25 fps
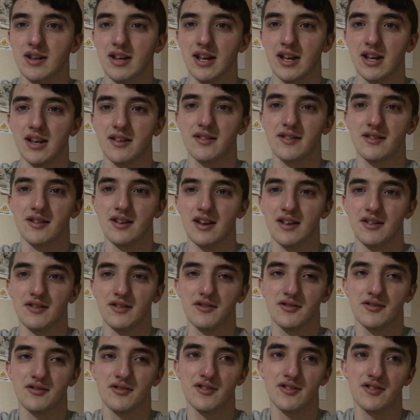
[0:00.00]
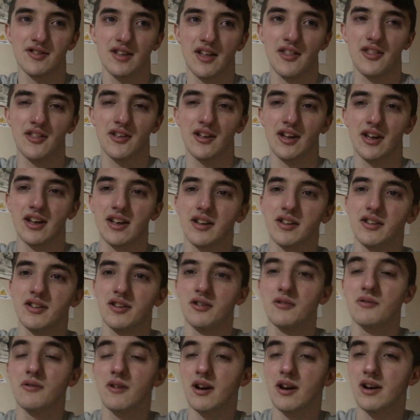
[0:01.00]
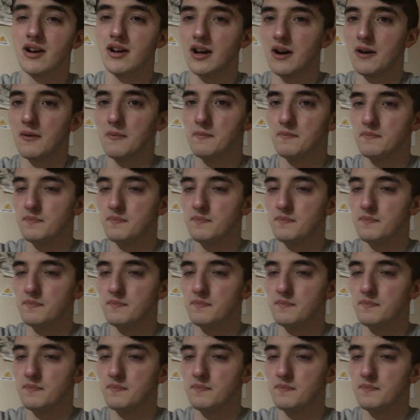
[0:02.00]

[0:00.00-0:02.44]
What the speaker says: like, there's just nothing I can do right now.